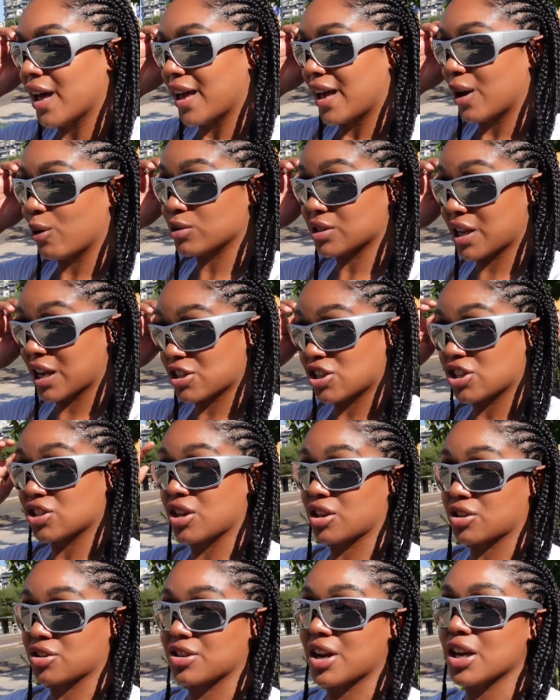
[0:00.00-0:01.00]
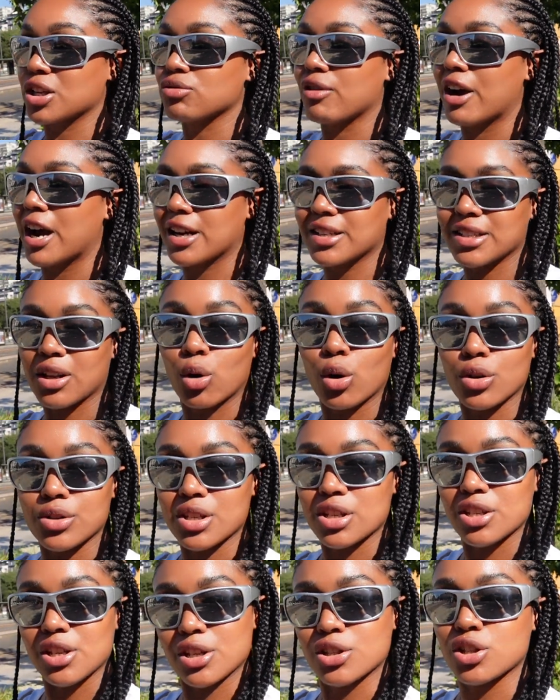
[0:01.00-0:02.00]
it was actually such a nice ride because I got
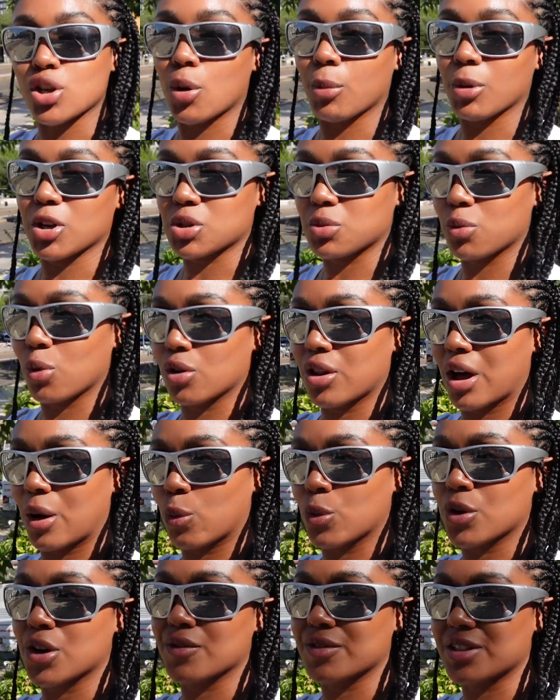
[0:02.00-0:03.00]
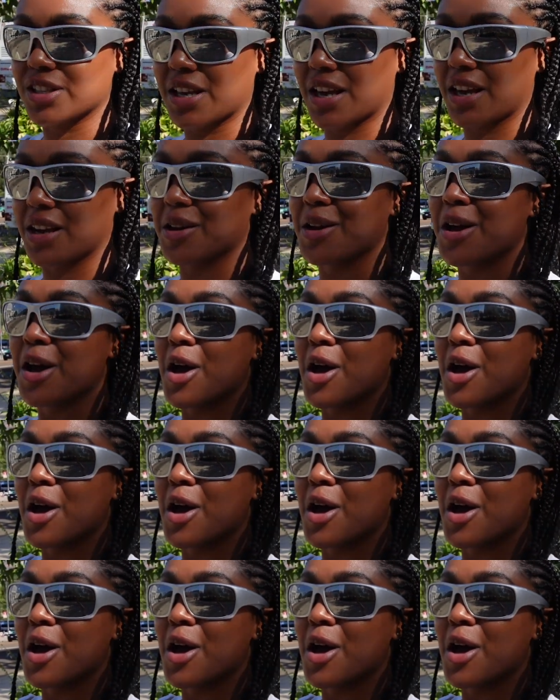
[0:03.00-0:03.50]
to see so much more that I wouldn't have seen